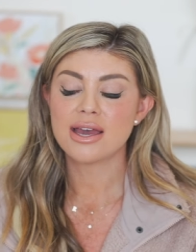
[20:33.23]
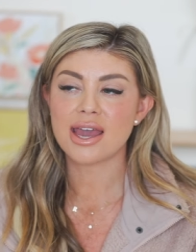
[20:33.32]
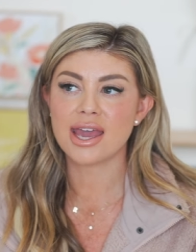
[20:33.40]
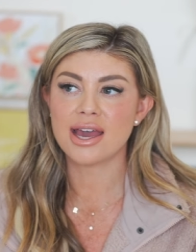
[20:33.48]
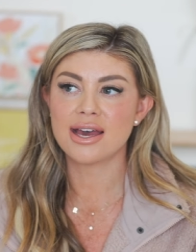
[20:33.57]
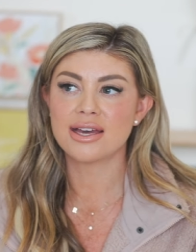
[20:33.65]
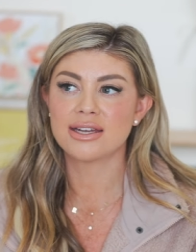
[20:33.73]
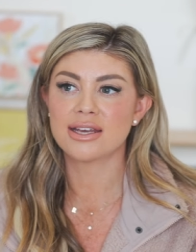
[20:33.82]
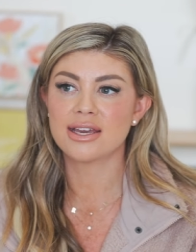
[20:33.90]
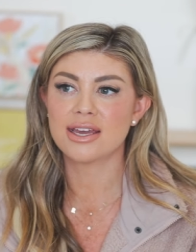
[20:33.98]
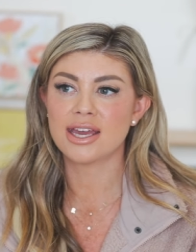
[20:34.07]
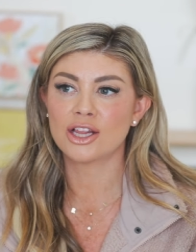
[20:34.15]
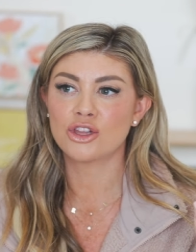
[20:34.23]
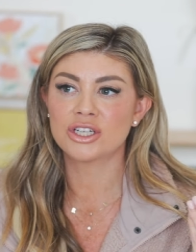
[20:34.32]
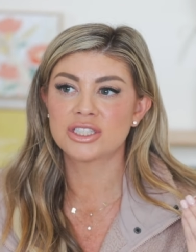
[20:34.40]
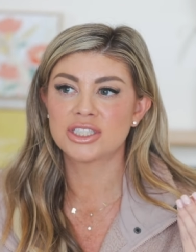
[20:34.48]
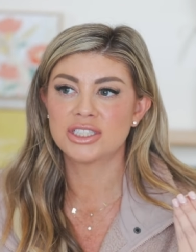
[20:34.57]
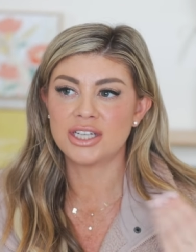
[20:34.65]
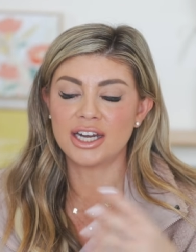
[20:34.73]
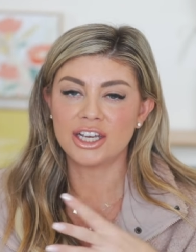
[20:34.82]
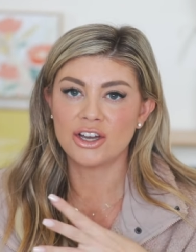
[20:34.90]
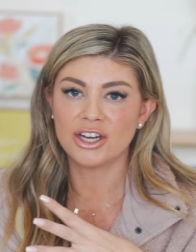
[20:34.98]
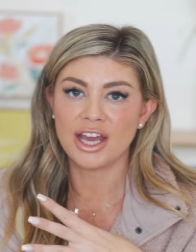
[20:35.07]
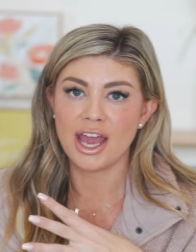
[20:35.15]
And it looks
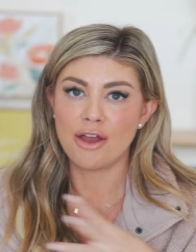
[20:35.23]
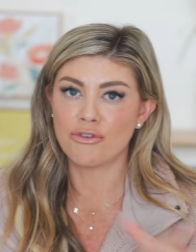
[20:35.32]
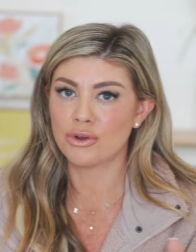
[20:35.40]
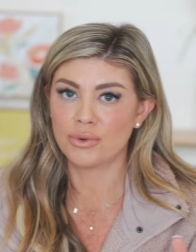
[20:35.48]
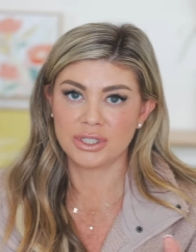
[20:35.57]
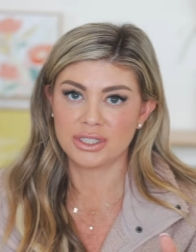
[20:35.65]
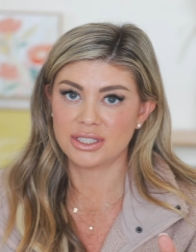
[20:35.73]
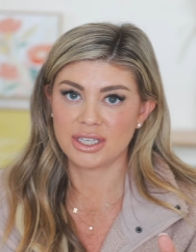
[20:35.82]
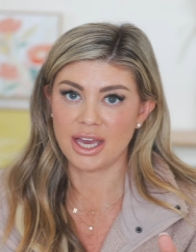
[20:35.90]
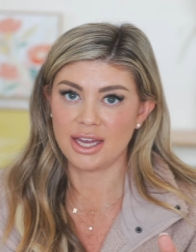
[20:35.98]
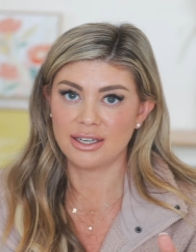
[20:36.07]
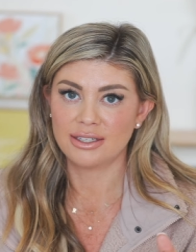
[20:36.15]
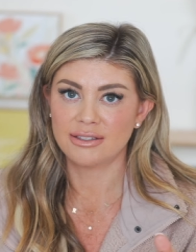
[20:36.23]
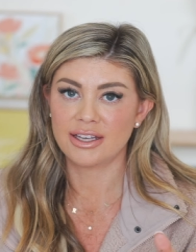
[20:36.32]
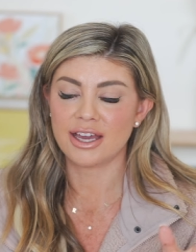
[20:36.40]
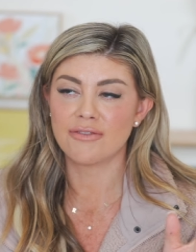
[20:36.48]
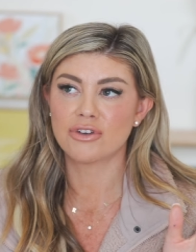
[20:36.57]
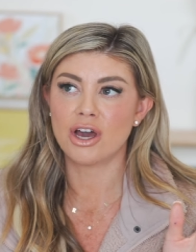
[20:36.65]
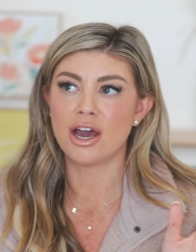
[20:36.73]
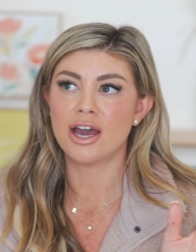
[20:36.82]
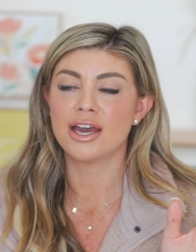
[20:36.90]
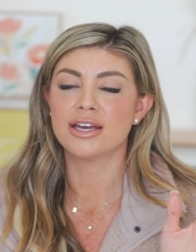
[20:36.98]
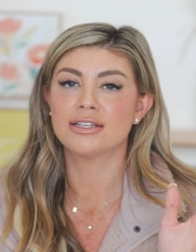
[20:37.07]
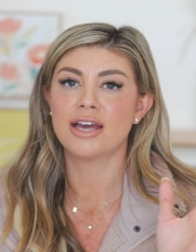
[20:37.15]
stunning on everyone's skin. Like I've
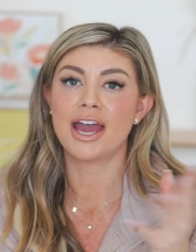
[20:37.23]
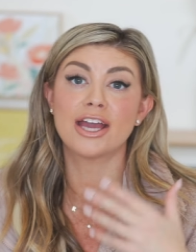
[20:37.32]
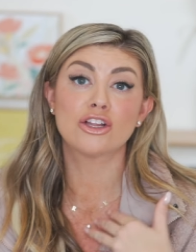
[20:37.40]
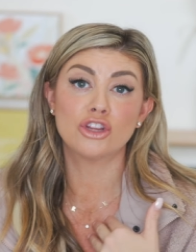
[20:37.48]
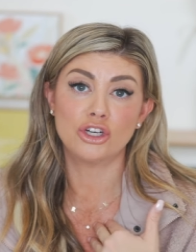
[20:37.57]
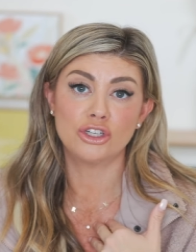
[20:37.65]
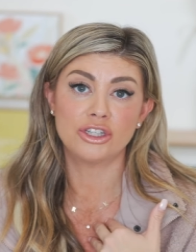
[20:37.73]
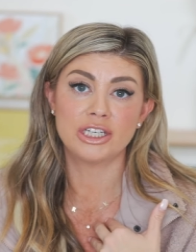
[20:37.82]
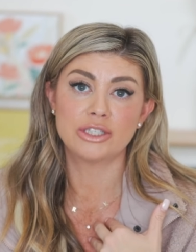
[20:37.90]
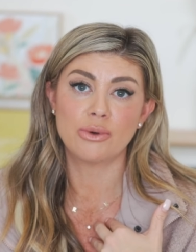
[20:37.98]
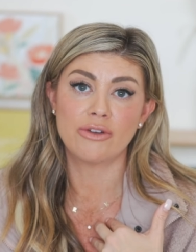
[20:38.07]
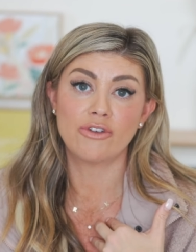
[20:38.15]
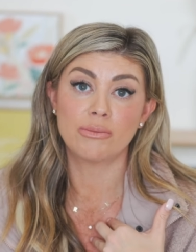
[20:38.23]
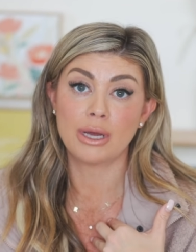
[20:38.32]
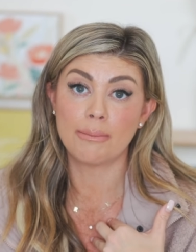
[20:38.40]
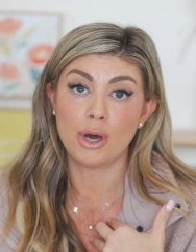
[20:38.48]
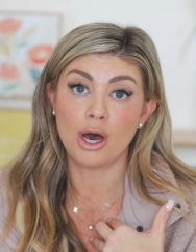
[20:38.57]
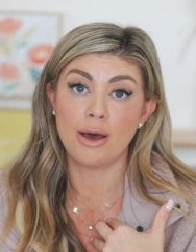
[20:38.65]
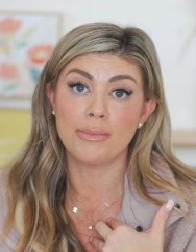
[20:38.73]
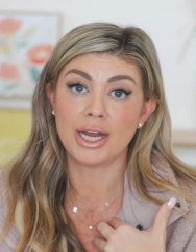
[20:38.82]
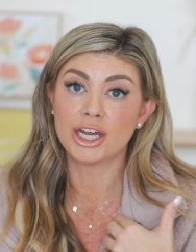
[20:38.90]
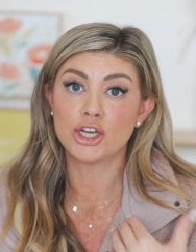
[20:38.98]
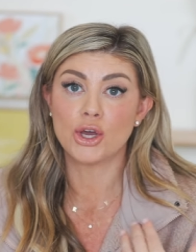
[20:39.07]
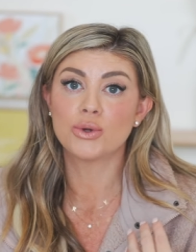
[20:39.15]
got, I learned this one from my mom and
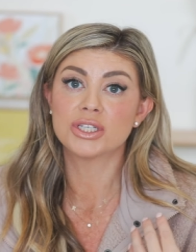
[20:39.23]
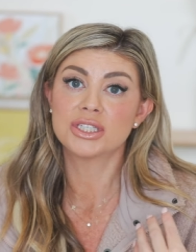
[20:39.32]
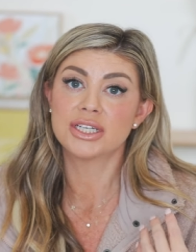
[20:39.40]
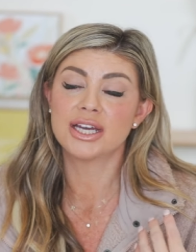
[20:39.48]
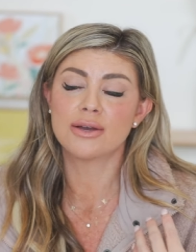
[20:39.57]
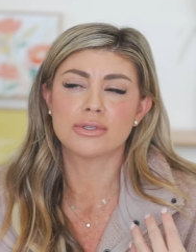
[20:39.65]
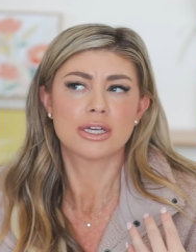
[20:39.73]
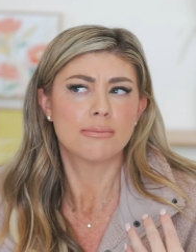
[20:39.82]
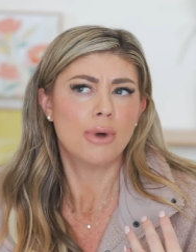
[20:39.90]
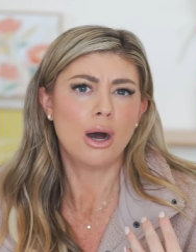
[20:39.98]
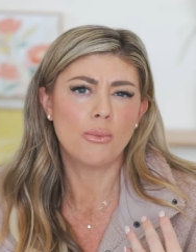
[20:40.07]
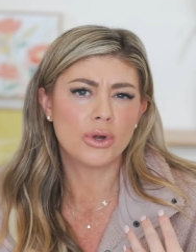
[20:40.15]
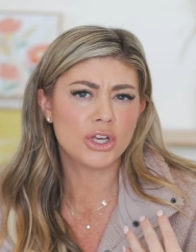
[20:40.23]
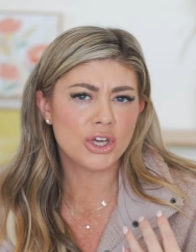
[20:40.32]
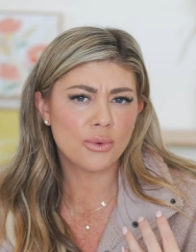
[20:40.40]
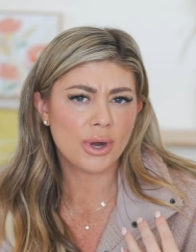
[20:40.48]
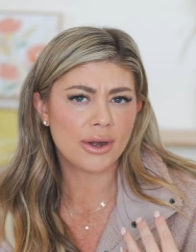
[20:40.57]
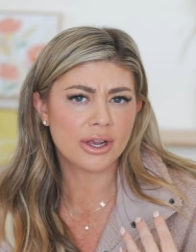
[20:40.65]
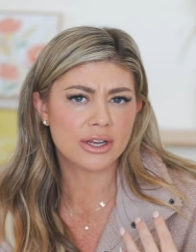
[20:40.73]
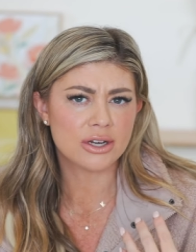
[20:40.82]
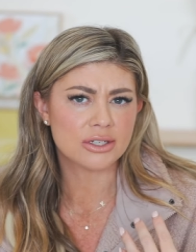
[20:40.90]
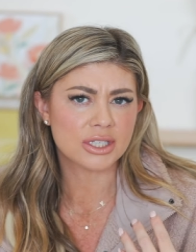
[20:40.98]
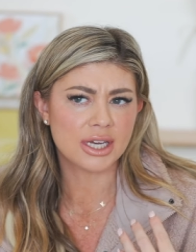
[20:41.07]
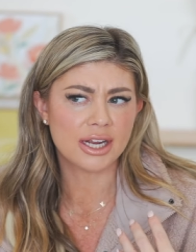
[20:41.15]
I noticed it. I was like, Mom, what are you wearing on
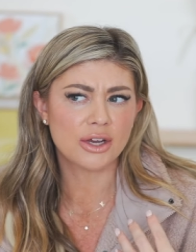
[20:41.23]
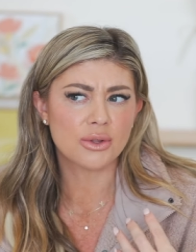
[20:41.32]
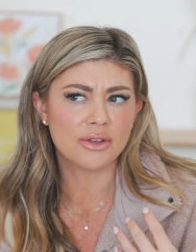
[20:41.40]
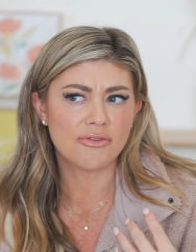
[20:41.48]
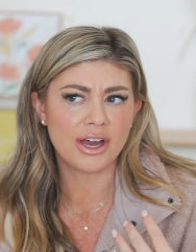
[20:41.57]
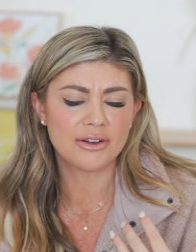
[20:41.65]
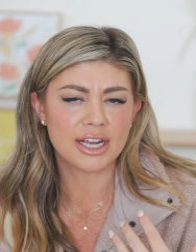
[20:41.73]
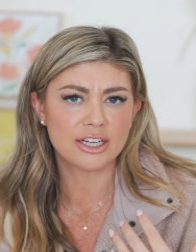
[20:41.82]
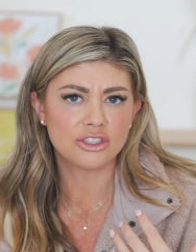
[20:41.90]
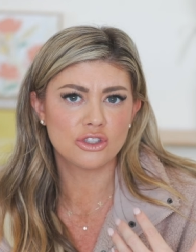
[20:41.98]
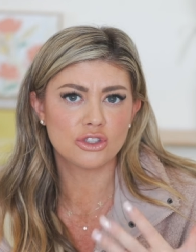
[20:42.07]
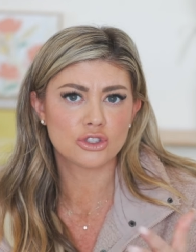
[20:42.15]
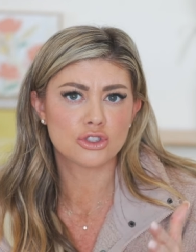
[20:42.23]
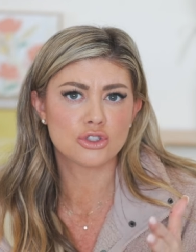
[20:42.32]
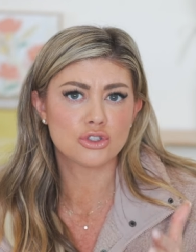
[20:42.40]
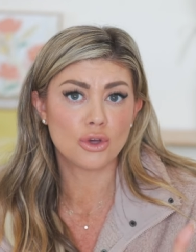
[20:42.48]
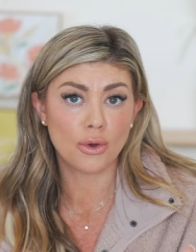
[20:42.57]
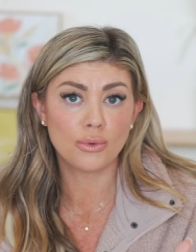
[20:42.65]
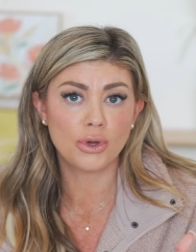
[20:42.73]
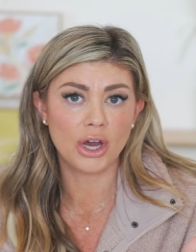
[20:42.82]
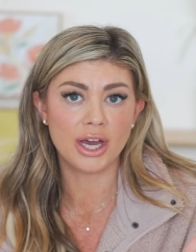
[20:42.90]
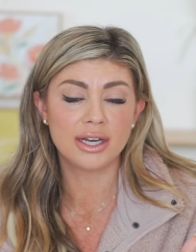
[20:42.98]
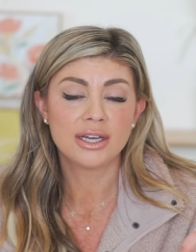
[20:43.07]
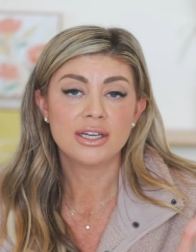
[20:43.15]
your skin? I go, the foundation looks so
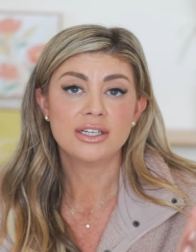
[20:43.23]
good.